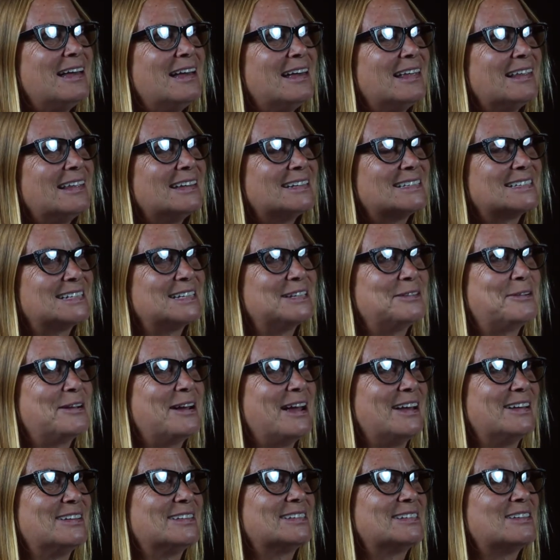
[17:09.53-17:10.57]
Let's see, what
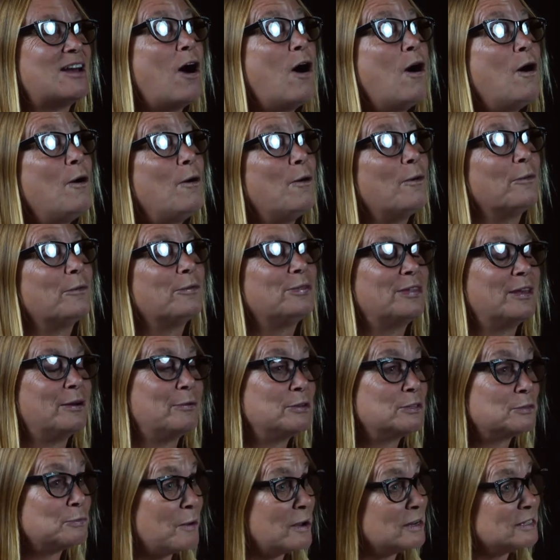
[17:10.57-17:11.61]
else? Oh, there
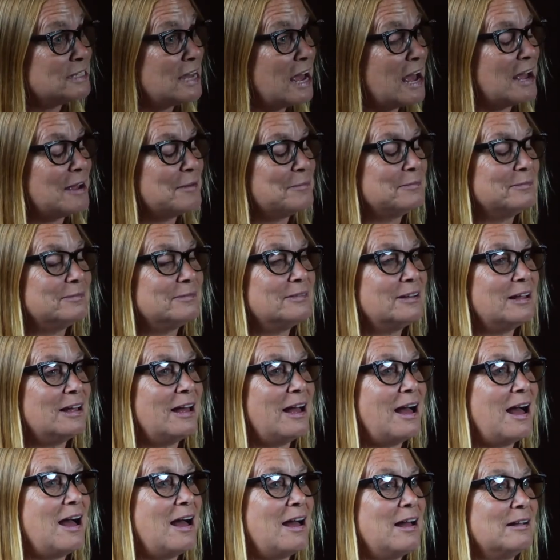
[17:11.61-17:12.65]
was one time,
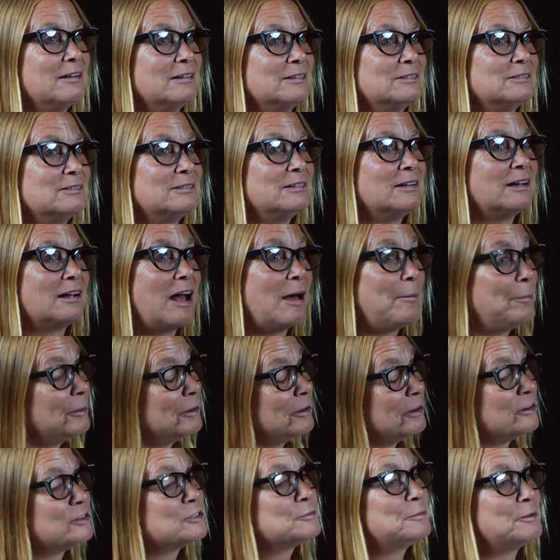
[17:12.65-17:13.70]
a couple of
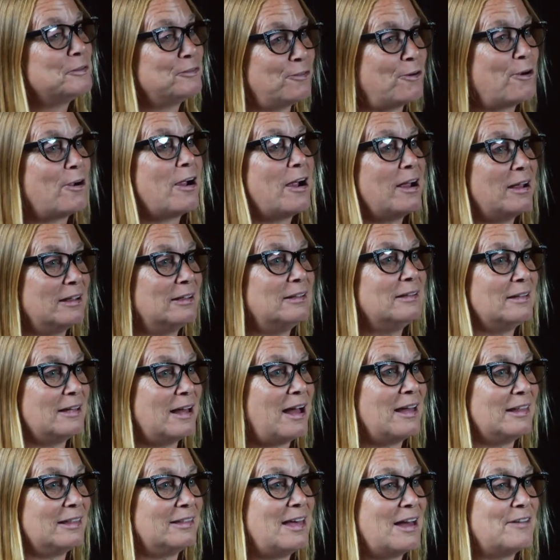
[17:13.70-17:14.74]
years before
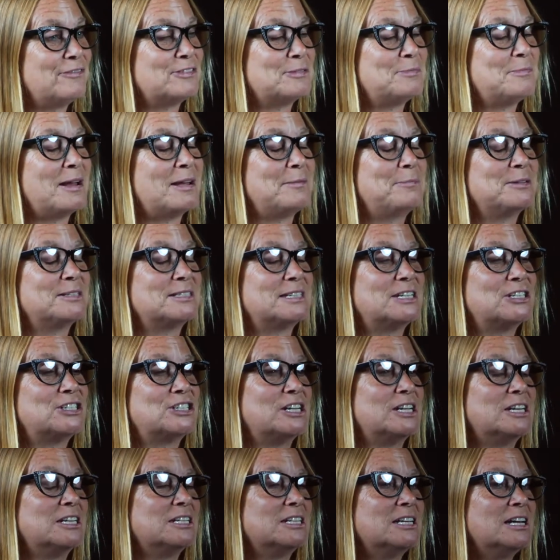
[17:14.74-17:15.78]
I left my
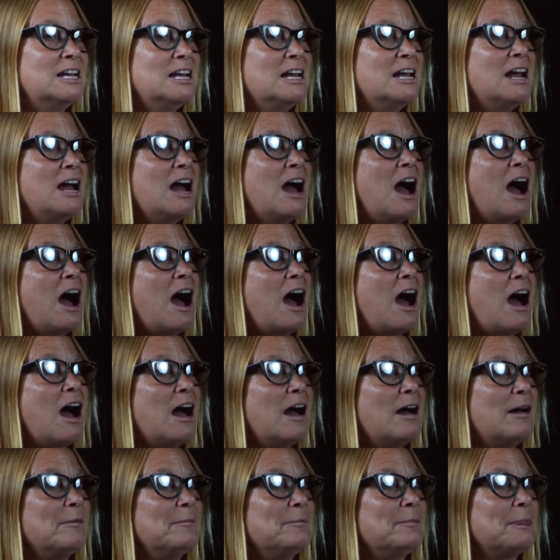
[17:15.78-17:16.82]
position,
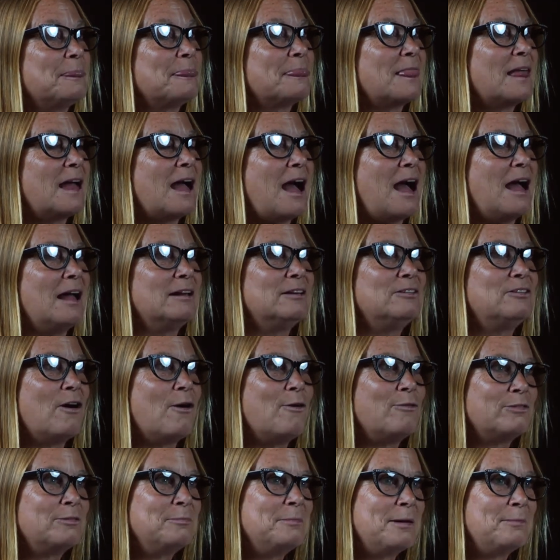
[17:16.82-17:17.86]
I
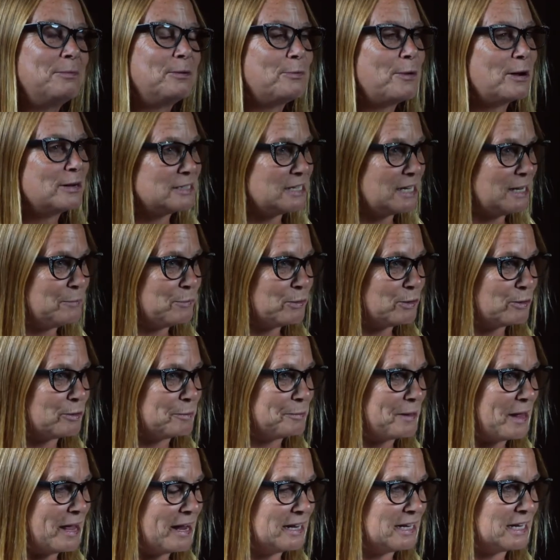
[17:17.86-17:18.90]
don't remember what team we were
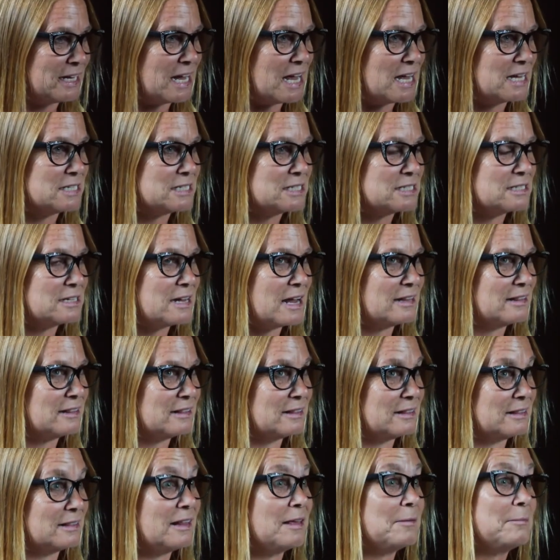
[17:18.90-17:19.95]
playing against.
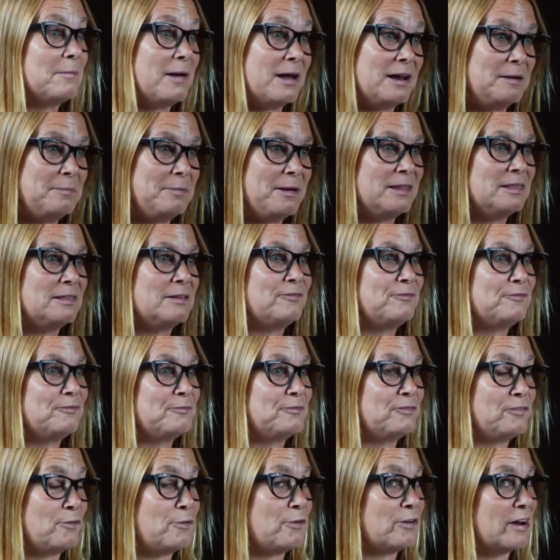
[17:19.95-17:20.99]
It might have been the
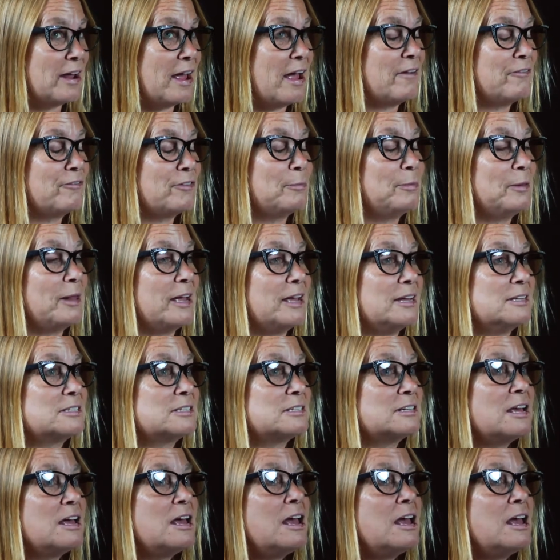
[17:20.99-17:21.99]
Florida Everblades.